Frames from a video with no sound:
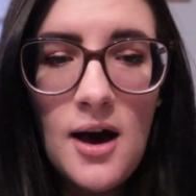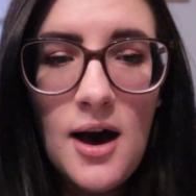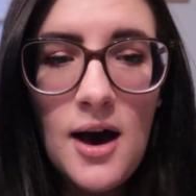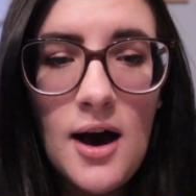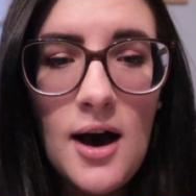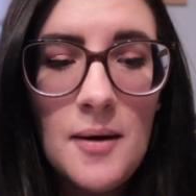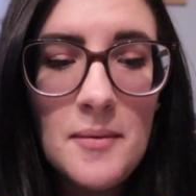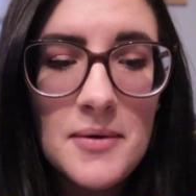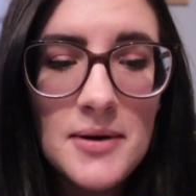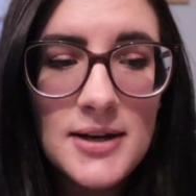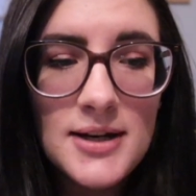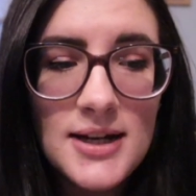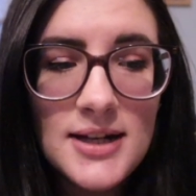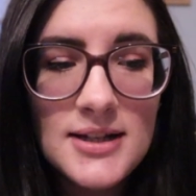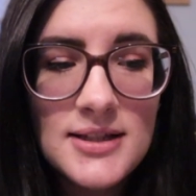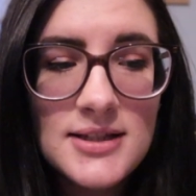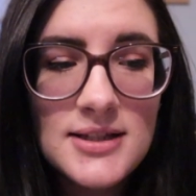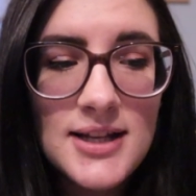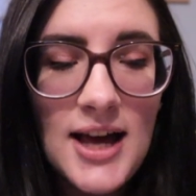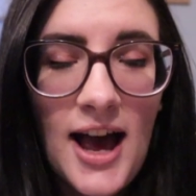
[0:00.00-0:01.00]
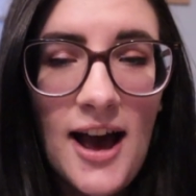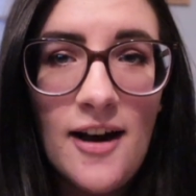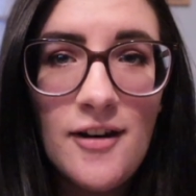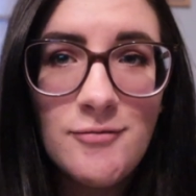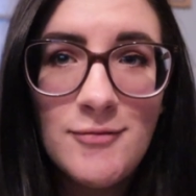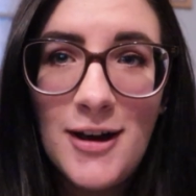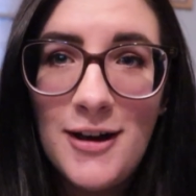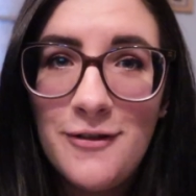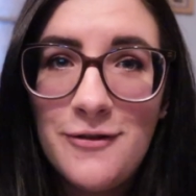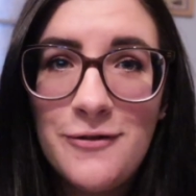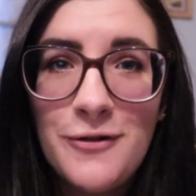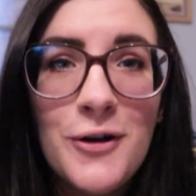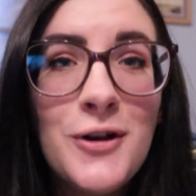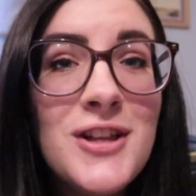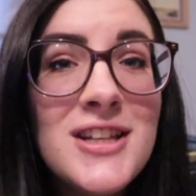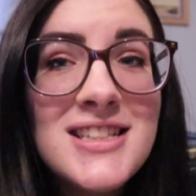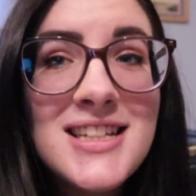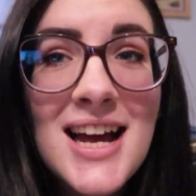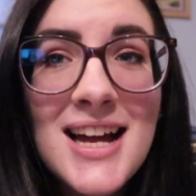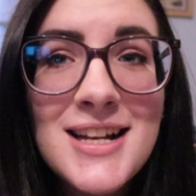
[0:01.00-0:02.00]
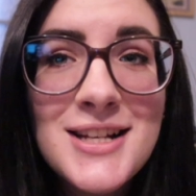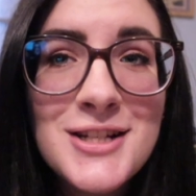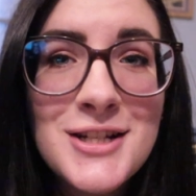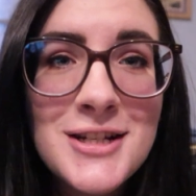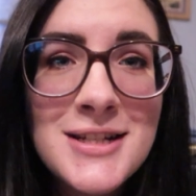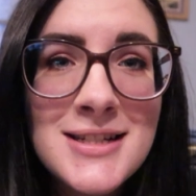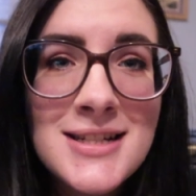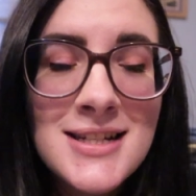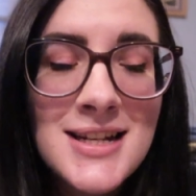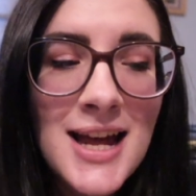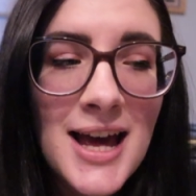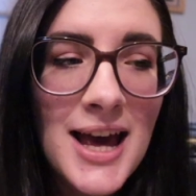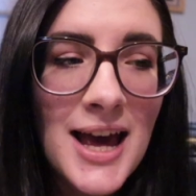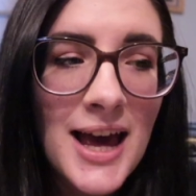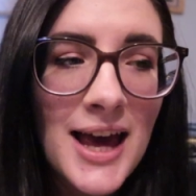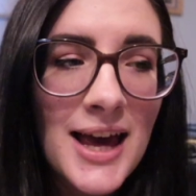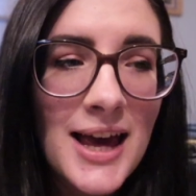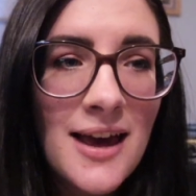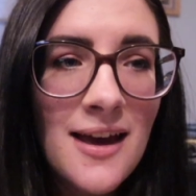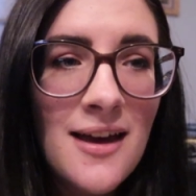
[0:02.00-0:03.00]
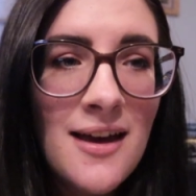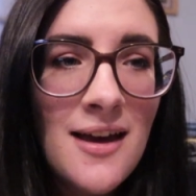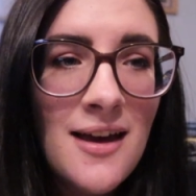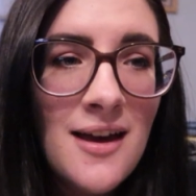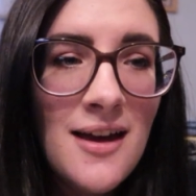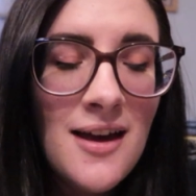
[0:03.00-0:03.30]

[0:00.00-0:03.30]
It needs to have my full attention today.